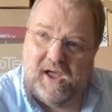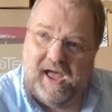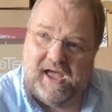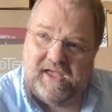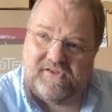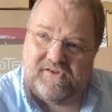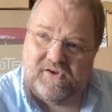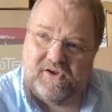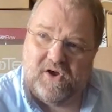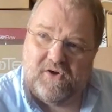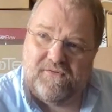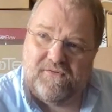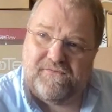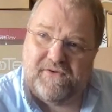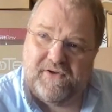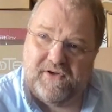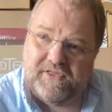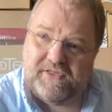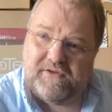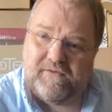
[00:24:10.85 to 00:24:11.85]
as you go
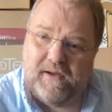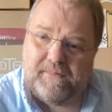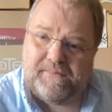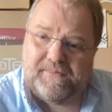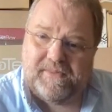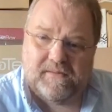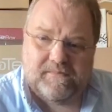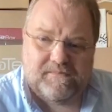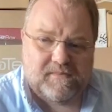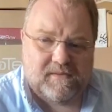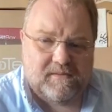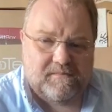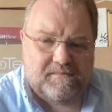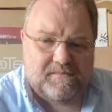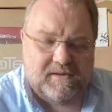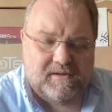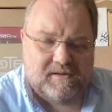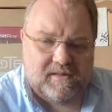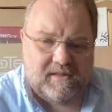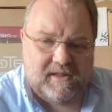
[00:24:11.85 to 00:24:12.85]
further up the
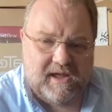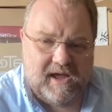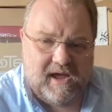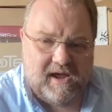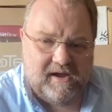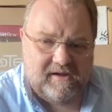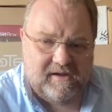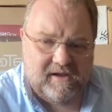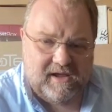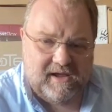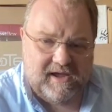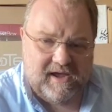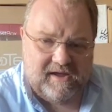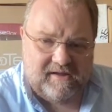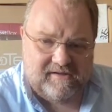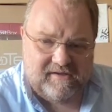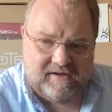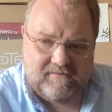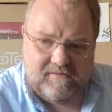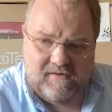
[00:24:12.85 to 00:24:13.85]

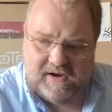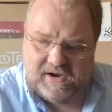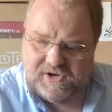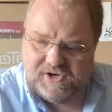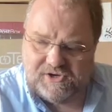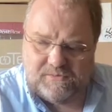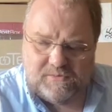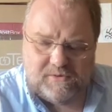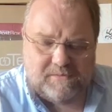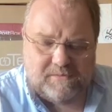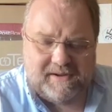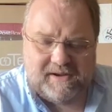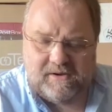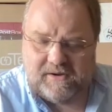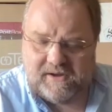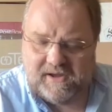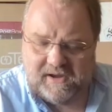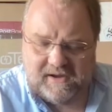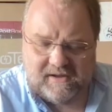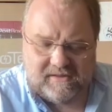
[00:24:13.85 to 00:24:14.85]
EAT range, you would be
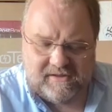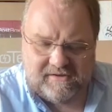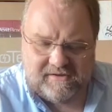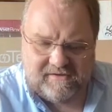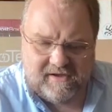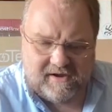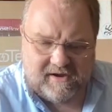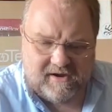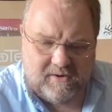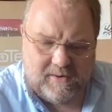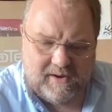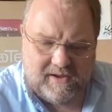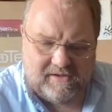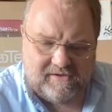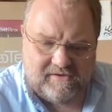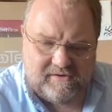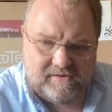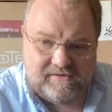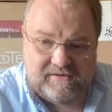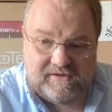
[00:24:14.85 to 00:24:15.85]
looking at things like
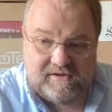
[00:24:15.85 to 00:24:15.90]
Koetsu's,